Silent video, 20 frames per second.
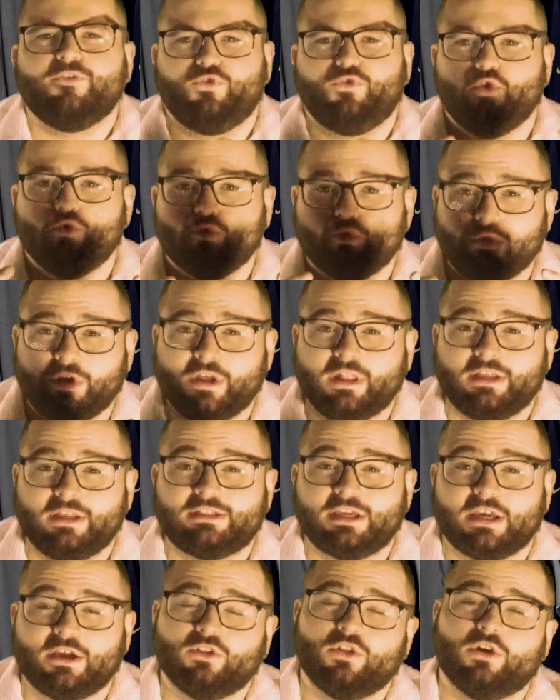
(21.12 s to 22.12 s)
If you really
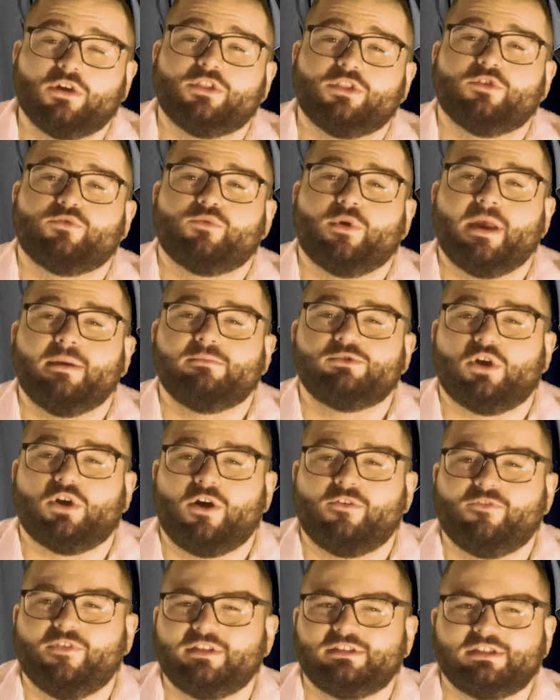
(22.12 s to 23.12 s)
take a look at the Rams'
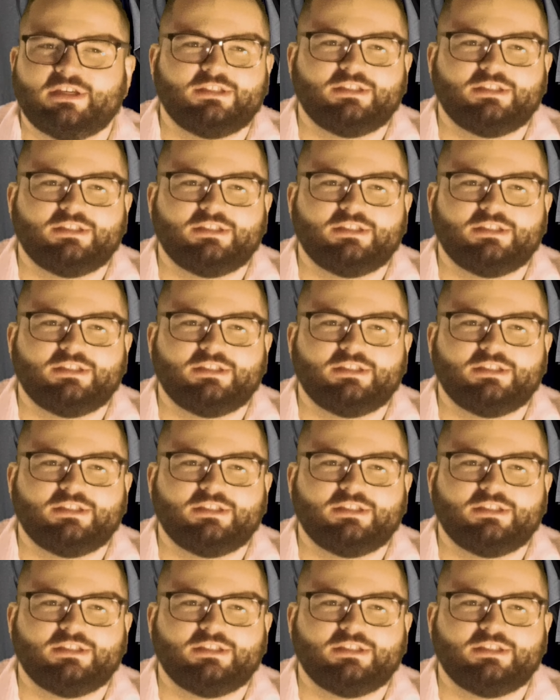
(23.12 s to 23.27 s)
offense,